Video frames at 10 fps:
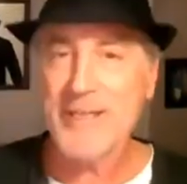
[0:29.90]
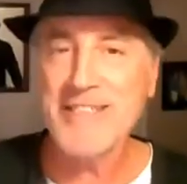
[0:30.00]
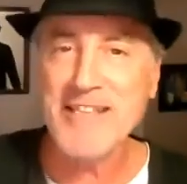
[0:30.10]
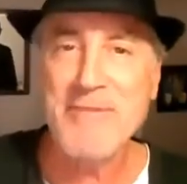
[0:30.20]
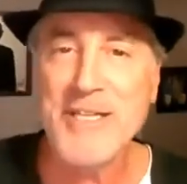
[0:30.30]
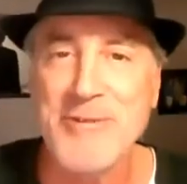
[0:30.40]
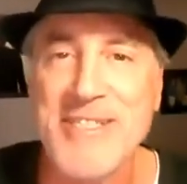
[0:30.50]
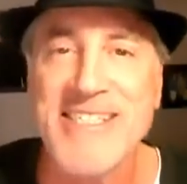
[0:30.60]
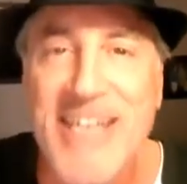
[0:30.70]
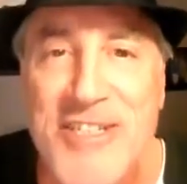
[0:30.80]
what else they measure
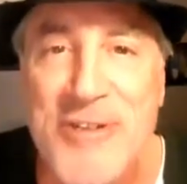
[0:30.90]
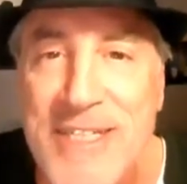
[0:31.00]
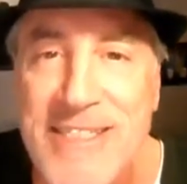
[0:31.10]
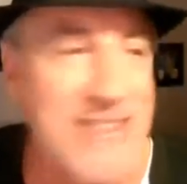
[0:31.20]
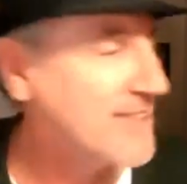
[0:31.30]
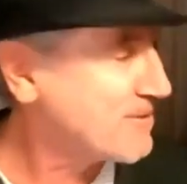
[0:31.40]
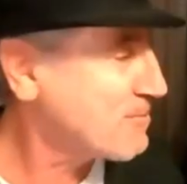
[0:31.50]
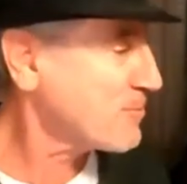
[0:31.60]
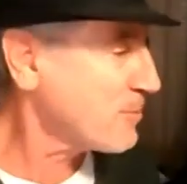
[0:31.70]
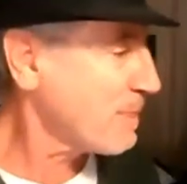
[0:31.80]
in centuries?
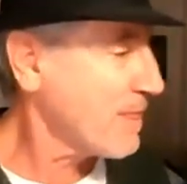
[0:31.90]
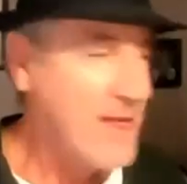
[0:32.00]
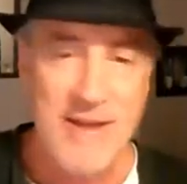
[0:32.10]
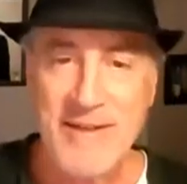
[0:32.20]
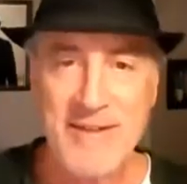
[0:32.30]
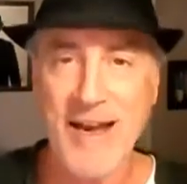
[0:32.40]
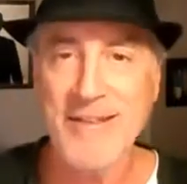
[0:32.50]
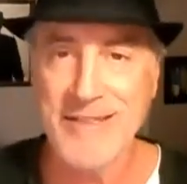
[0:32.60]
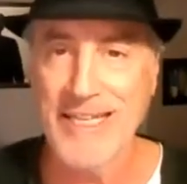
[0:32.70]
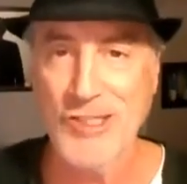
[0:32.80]

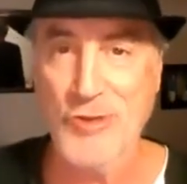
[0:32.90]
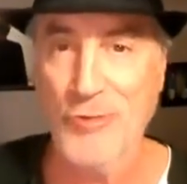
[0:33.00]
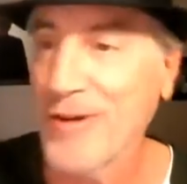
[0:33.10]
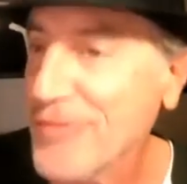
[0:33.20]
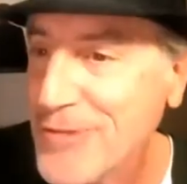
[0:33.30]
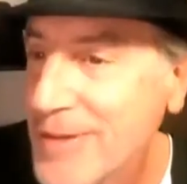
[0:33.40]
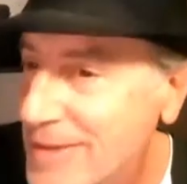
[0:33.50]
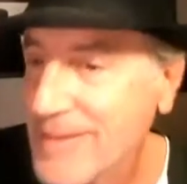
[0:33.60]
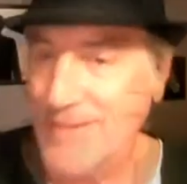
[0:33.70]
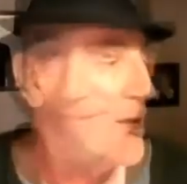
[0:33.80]
Continental
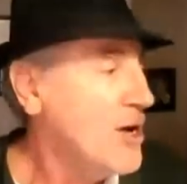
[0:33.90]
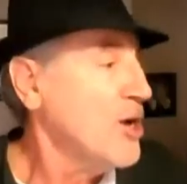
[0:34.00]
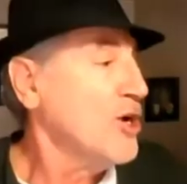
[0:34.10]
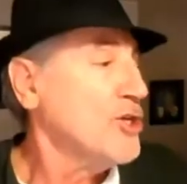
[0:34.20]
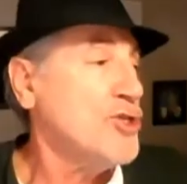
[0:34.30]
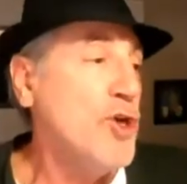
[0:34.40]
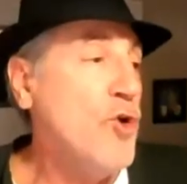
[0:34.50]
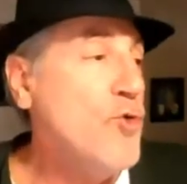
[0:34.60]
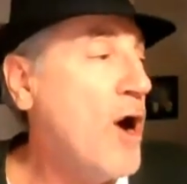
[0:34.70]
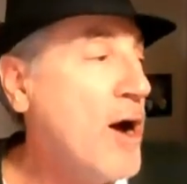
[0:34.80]
drift.
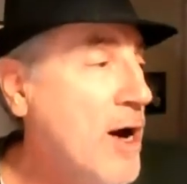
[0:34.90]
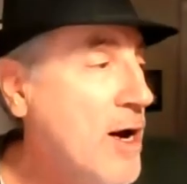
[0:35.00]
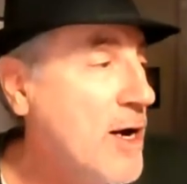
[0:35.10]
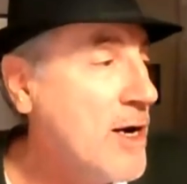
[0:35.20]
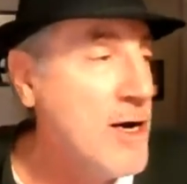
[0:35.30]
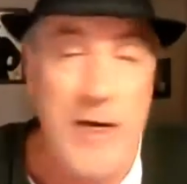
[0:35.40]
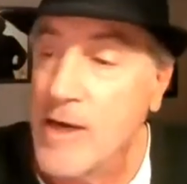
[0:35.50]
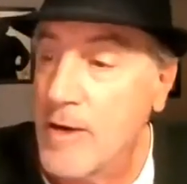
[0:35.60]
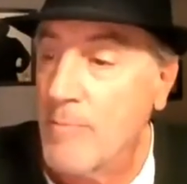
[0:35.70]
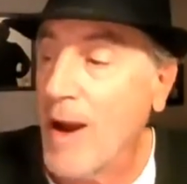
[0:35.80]
So,
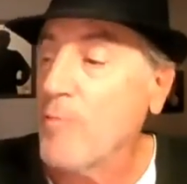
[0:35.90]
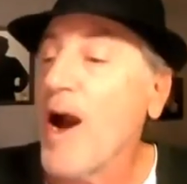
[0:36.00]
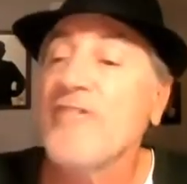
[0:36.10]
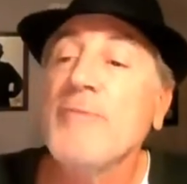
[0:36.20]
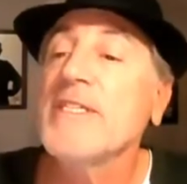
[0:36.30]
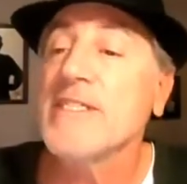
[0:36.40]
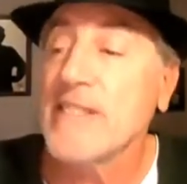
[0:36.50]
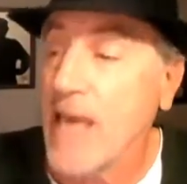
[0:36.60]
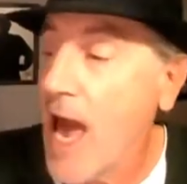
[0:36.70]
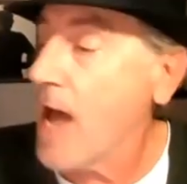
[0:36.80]
my wife,
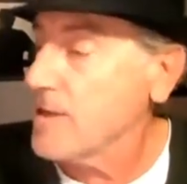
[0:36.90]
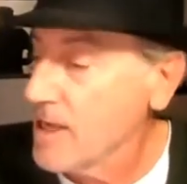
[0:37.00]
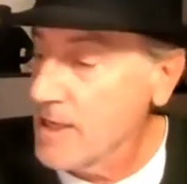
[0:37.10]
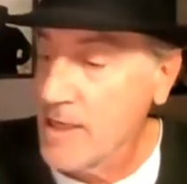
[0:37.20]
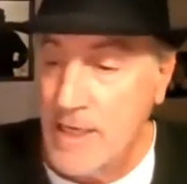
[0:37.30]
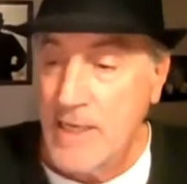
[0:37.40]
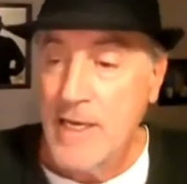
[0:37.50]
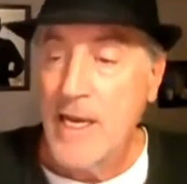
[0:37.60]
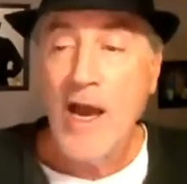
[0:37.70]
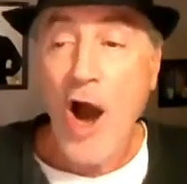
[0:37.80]
Mrs. Cat,
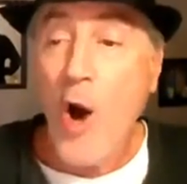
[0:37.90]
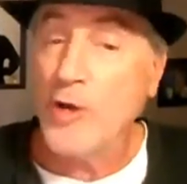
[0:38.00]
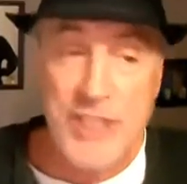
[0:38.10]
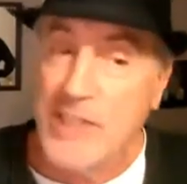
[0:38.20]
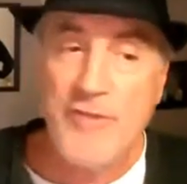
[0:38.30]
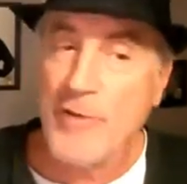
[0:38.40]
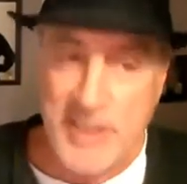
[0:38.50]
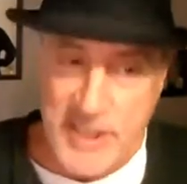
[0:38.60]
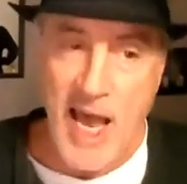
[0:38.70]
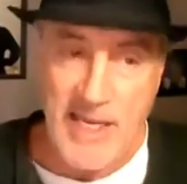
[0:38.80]
oh, she's
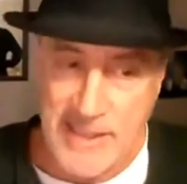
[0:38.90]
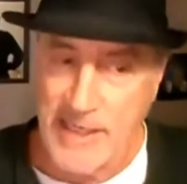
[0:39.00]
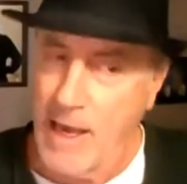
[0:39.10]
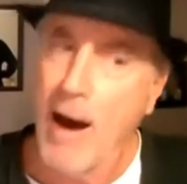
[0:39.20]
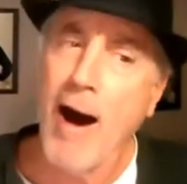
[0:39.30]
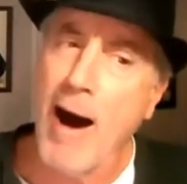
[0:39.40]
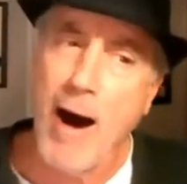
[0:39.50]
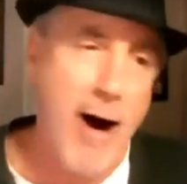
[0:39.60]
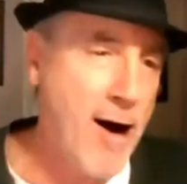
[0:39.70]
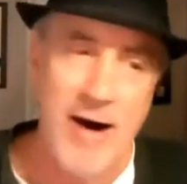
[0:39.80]
very sassy.
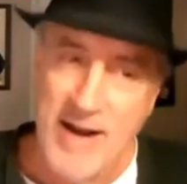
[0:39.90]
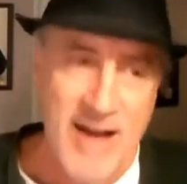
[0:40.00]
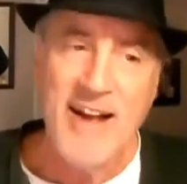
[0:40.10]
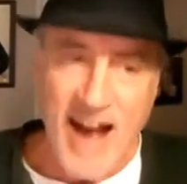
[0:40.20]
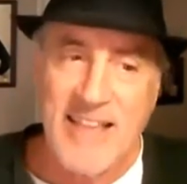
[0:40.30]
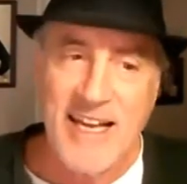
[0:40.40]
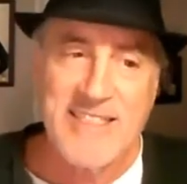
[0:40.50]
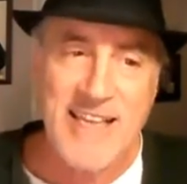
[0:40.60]
Ah, oh, I like